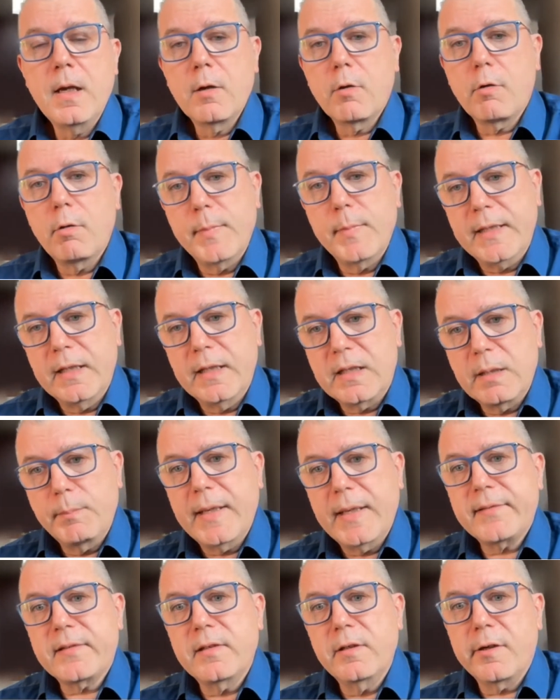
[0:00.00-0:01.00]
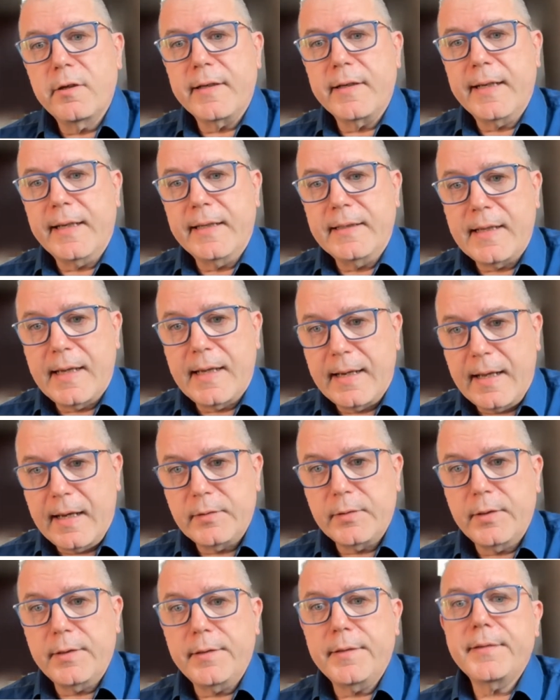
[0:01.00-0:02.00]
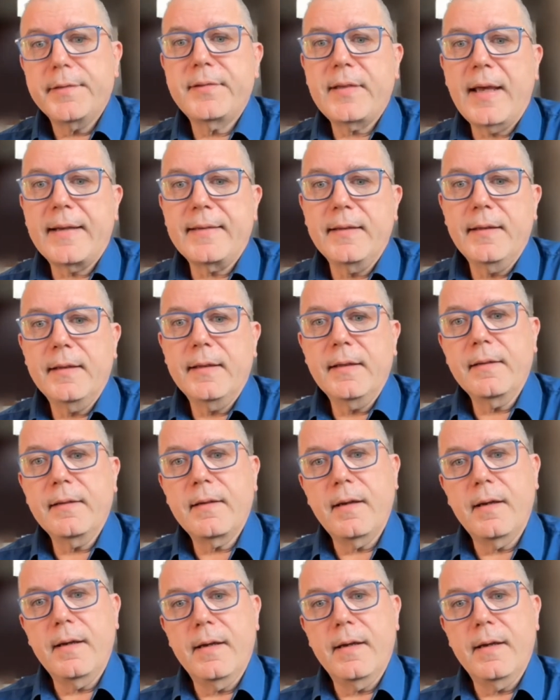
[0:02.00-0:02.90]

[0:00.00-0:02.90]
Community-based learning in another setting,